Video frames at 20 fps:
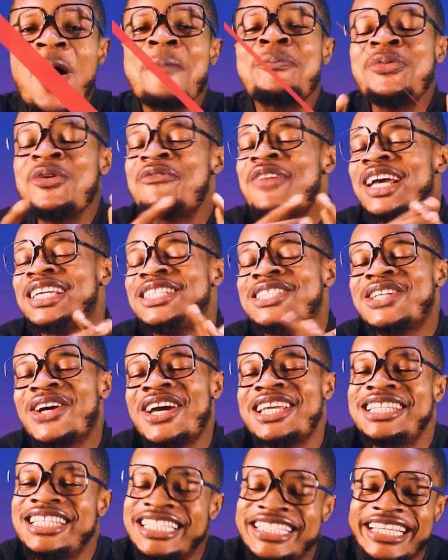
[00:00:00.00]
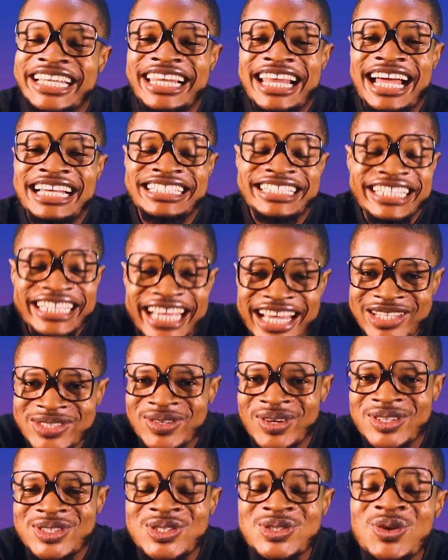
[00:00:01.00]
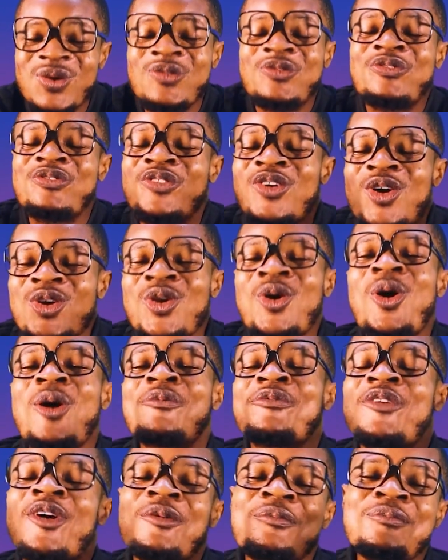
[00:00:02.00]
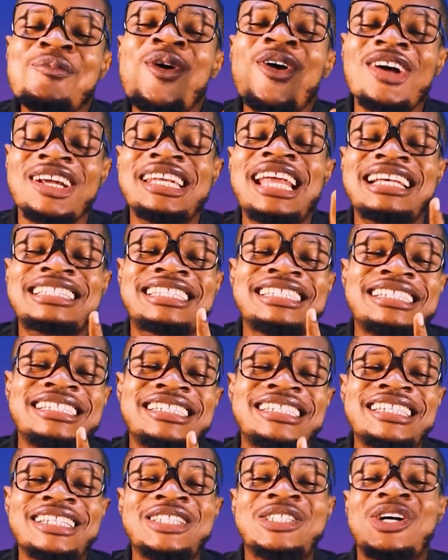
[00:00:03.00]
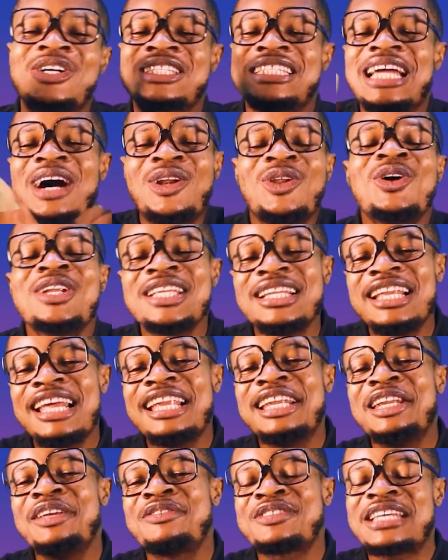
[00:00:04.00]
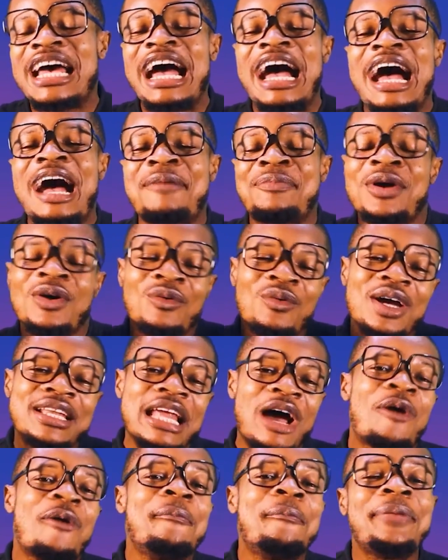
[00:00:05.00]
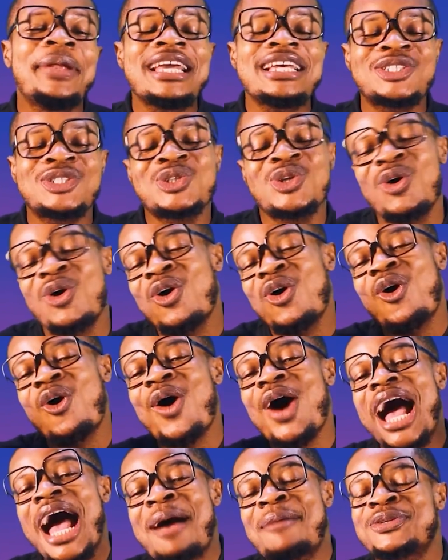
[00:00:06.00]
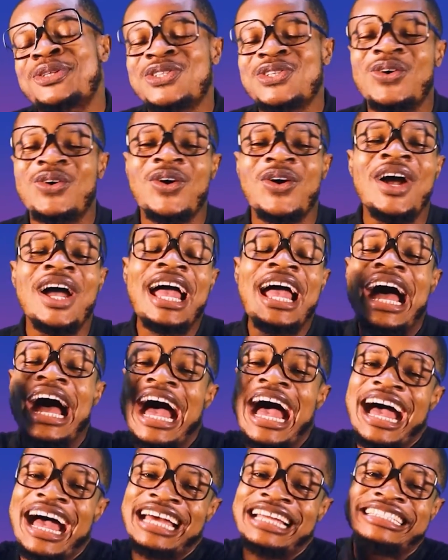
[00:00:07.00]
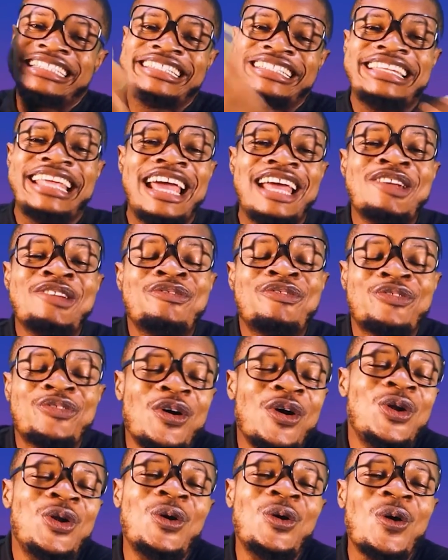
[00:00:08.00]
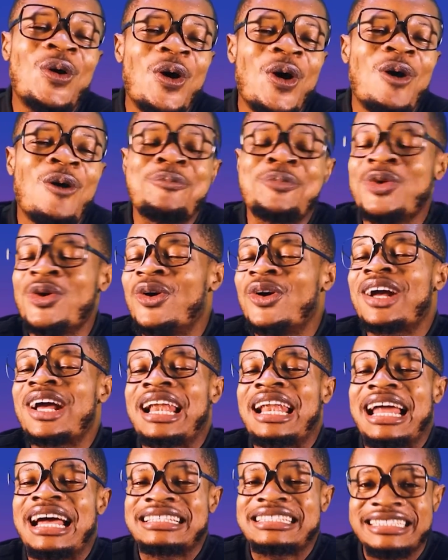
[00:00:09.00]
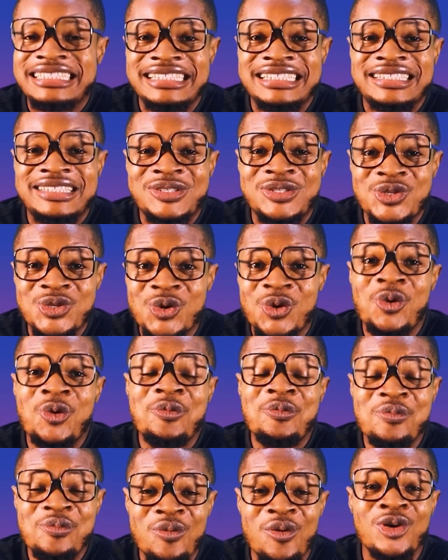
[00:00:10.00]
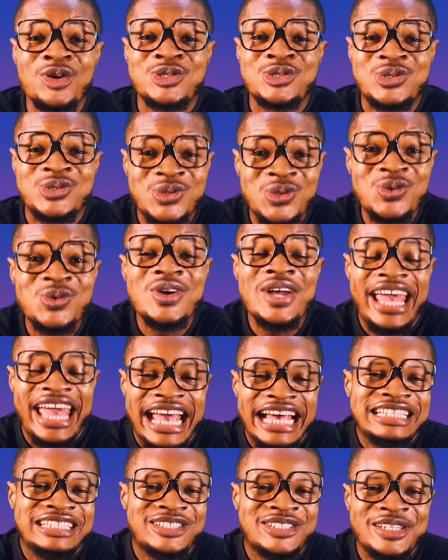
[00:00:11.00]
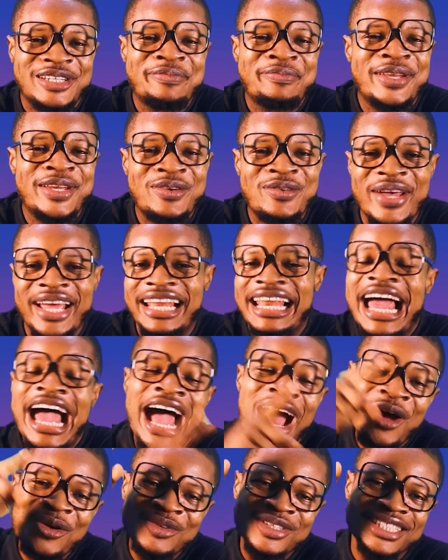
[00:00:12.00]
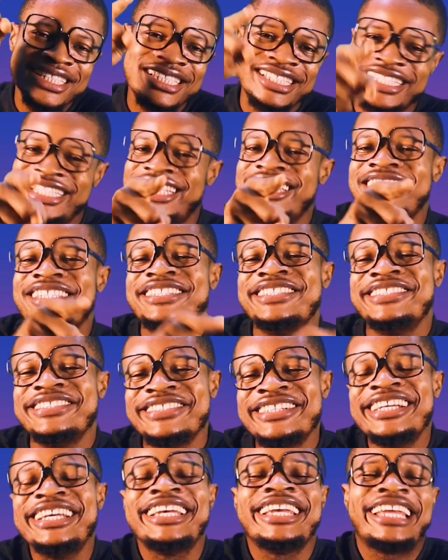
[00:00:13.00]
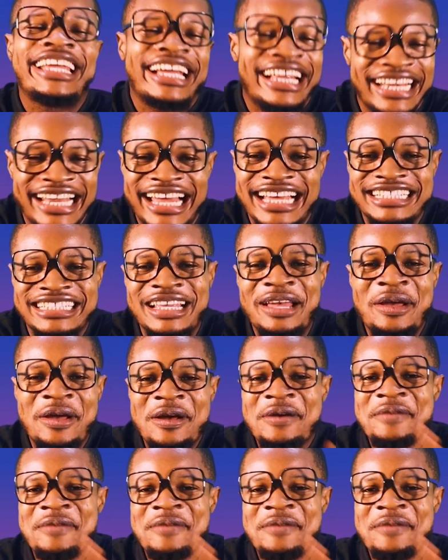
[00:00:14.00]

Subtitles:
Hope you've enjoyed this class. Guess what? To follow up for more classes, just download the LearnLift app, whether on Play Store or App Store, and then follow up your classes. You must do extremely well. I'll see you in class.